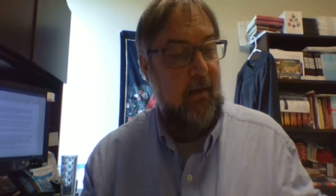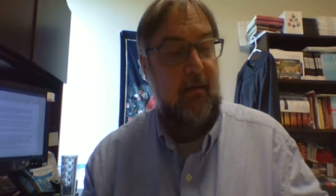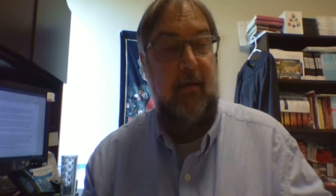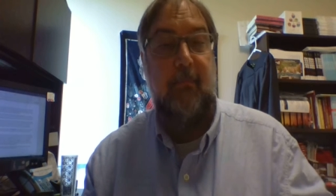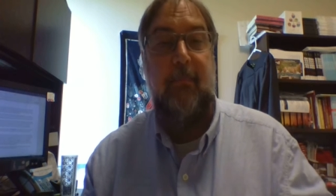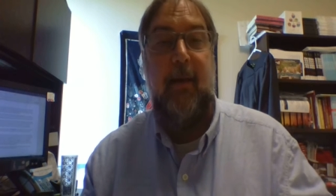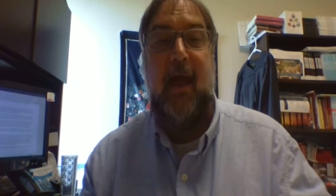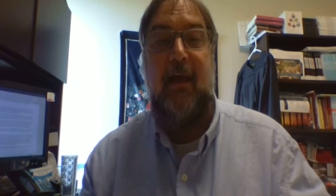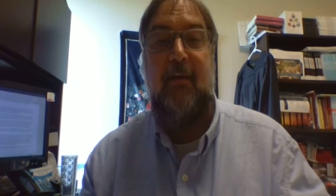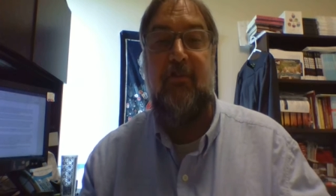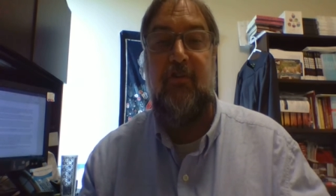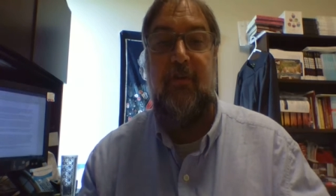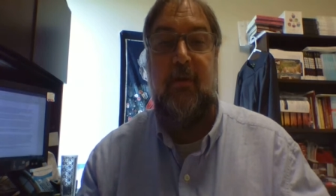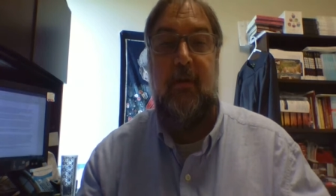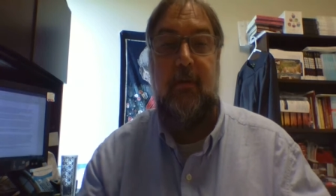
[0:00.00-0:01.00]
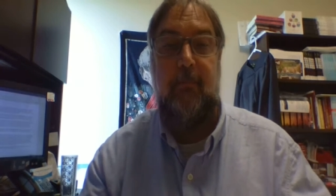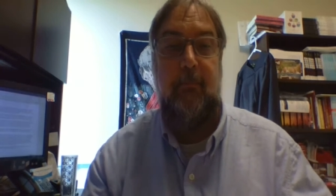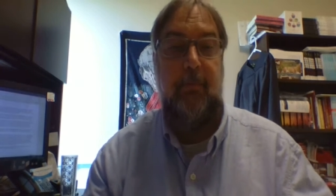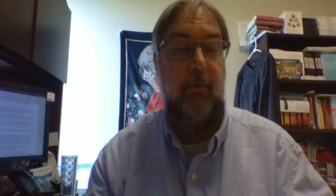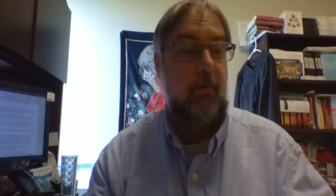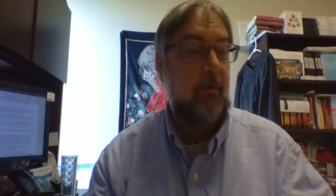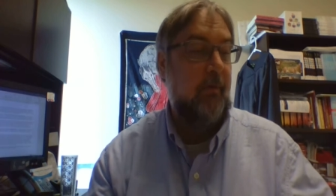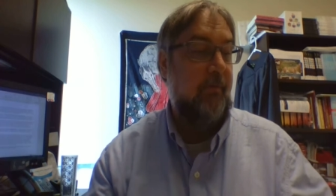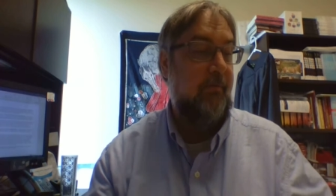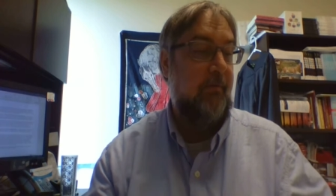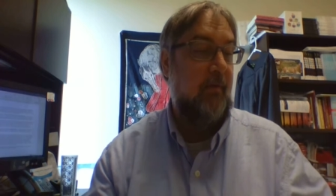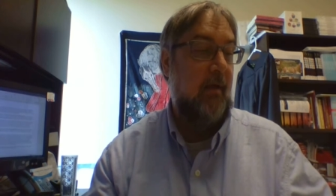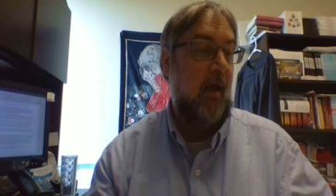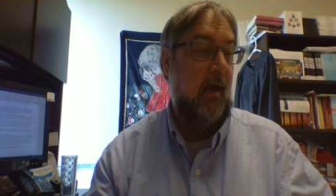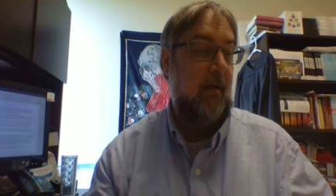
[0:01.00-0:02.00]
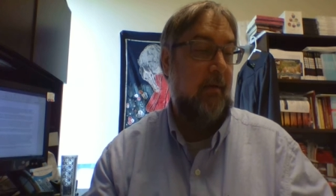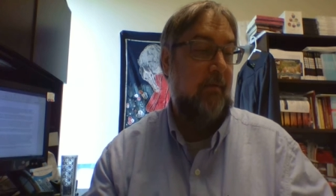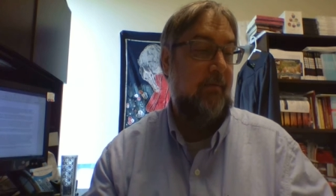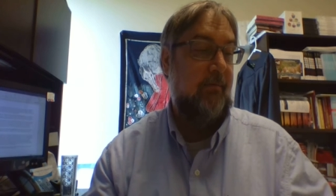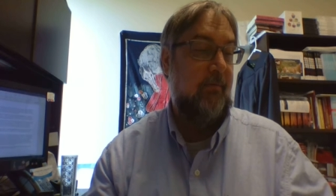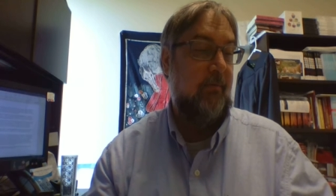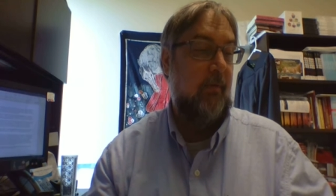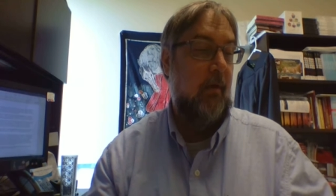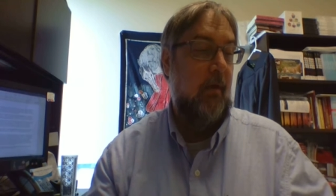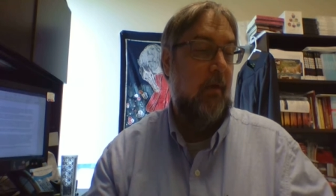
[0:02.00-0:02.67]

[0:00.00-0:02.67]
compassionate Buddhist goddess